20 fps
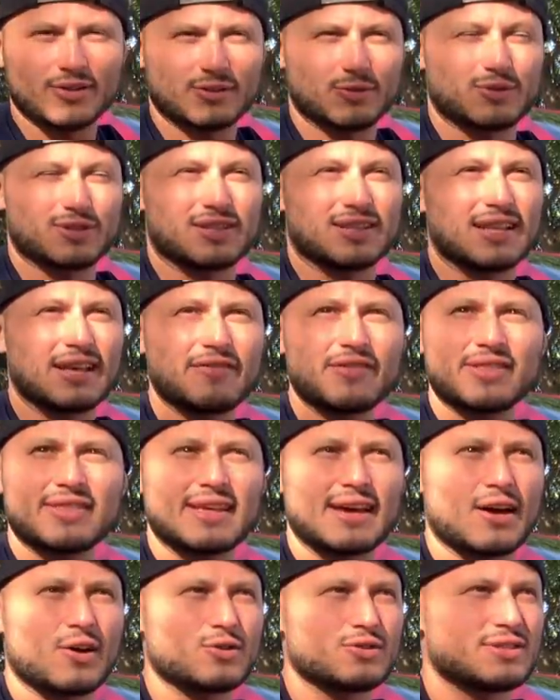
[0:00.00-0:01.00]
It was
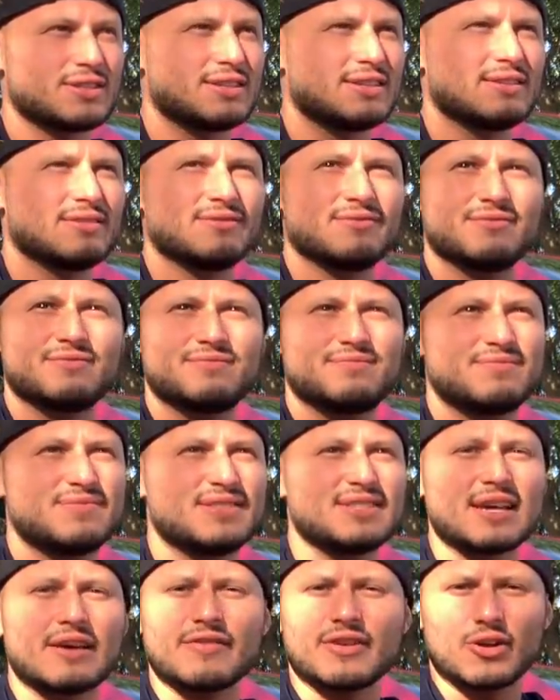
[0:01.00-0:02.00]

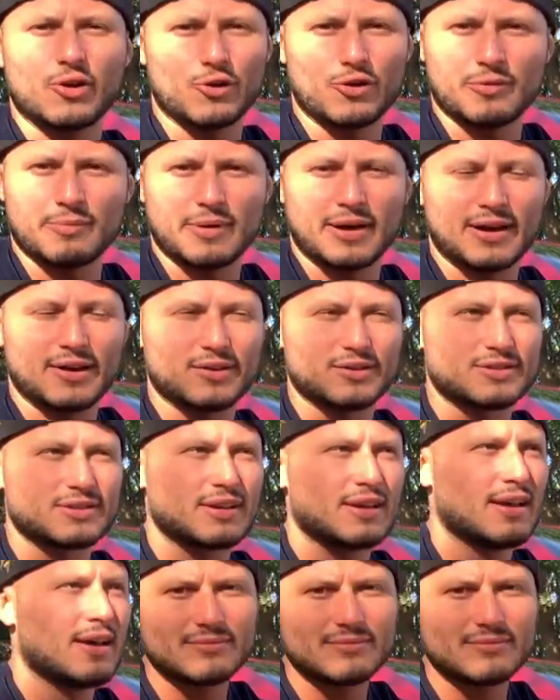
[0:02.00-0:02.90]
11,700 miles.